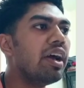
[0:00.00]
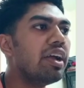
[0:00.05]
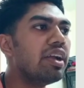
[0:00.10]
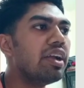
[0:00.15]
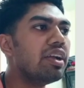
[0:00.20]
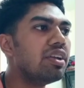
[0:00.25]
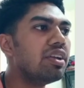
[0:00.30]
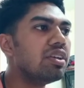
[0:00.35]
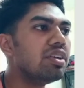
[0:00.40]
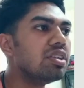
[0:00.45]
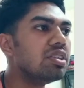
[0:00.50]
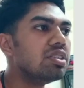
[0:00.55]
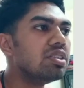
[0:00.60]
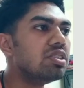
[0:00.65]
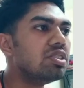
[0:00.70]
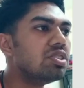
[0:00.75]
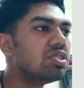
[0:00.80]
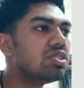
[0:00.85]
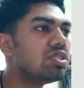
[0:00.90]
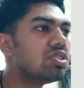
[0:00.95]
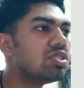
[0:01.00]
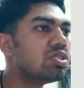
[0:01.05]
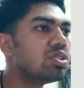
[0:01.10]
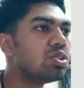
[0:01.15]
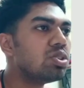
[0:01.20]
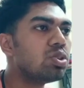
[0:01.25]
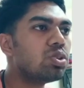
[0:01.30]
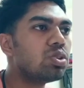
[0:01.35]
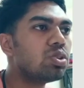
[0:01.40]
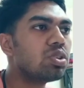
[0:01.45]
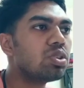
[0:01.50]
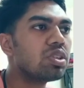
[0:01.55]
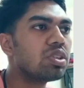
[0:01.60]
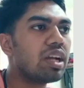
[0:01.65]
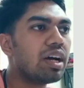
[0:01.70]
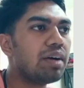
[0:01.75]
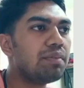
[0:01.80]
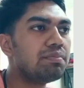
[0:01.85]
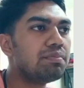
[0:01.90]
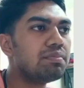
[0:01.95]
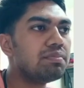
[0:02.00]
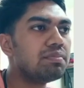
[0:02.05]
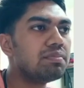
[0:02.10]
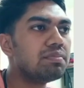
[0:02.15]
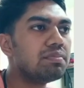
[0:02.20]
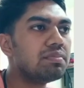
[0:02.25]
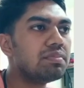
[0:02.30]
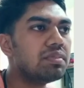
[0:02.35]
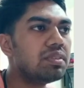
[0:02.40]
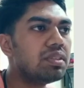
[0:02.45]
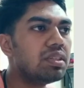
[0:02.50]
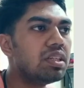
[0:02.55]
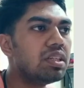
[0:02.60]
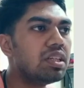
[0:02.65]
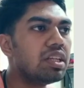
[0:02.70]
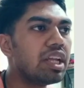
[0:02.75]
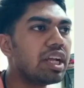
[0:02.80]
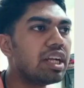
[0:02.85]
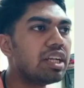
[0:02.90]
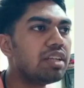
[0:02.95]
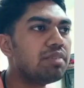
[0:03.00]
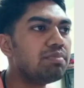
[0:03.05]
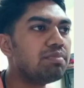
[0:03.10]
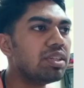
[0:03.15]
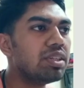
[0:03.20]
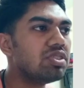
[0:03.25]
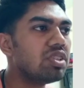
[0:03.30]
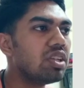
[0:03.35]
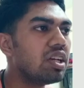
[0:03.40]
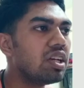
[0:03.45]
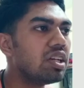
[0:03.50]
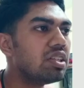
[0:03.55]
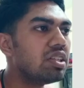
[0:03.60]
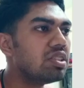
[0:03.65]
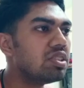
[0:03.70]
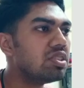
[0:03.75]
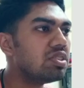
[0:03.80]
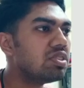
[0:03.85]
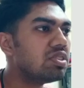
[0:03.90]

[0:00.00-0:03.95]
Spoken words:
and this is your gram negative bacilli.